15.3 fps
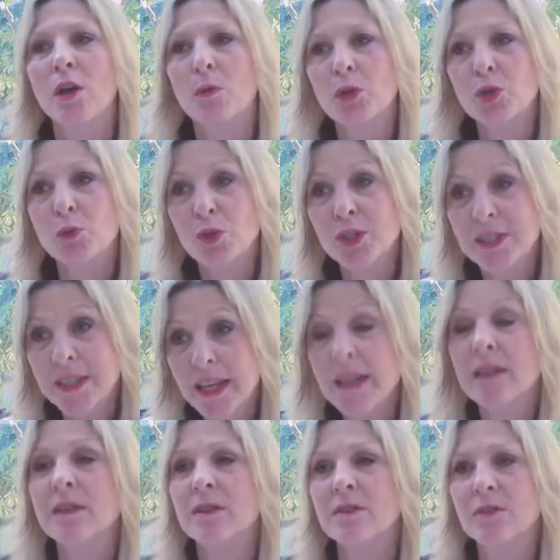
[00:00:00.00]
which was
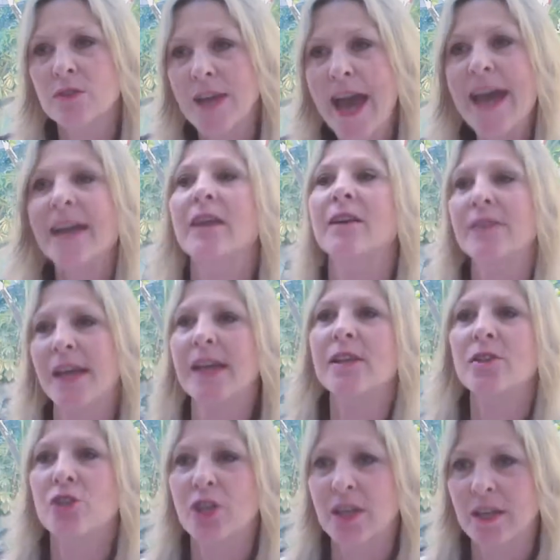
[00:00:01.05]
needed to anchor the
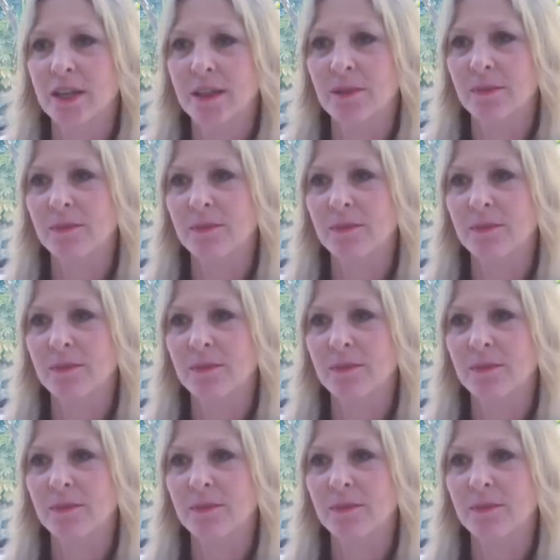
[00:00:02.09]
energy here.